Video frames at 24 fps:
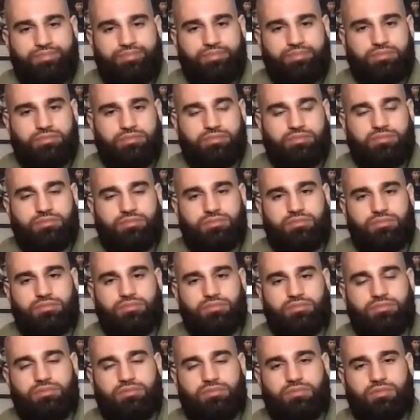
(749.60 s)

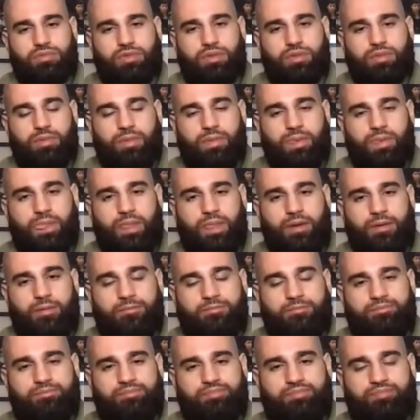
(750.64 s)

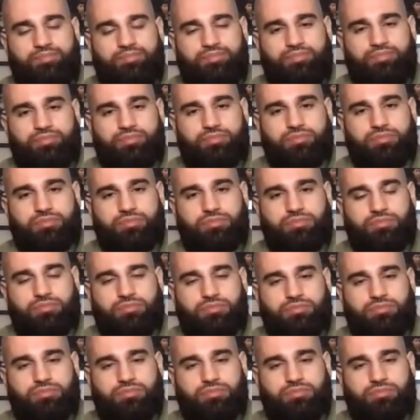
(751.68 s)
This person isn't speaking.